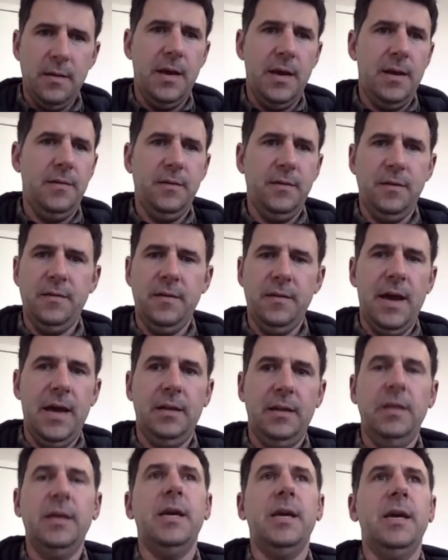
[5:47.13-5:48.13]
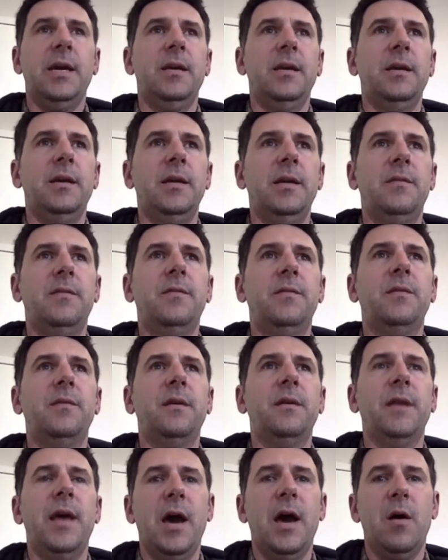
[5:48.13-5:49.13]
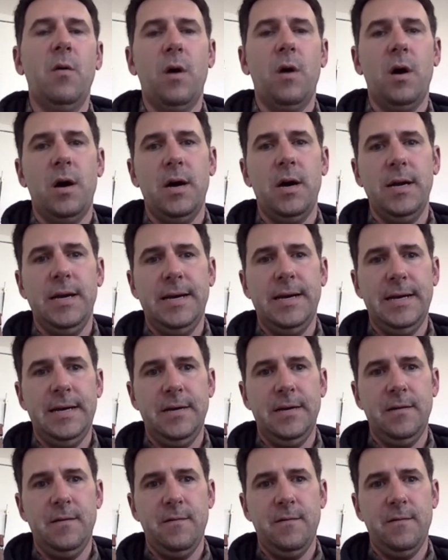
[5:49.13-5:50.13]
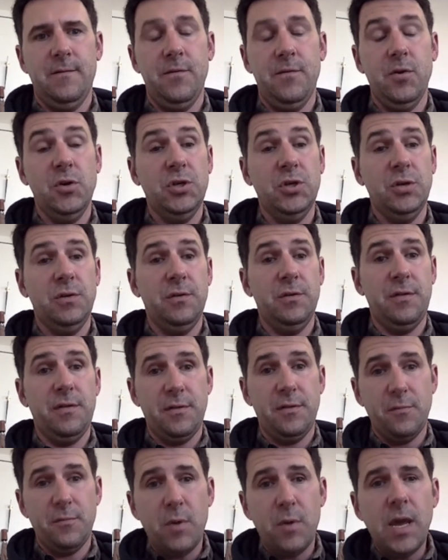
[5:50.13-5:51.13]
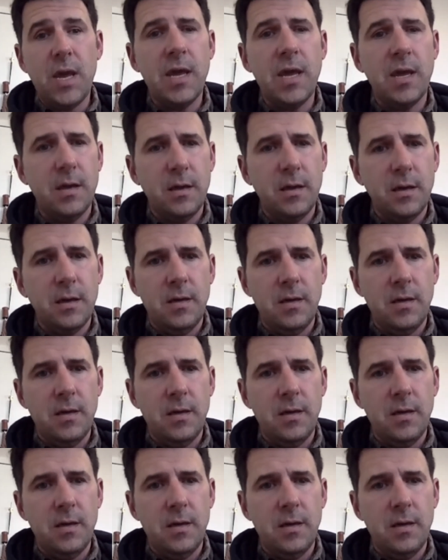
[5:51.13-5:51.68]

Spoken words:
That is exactly it. It's now on version 3.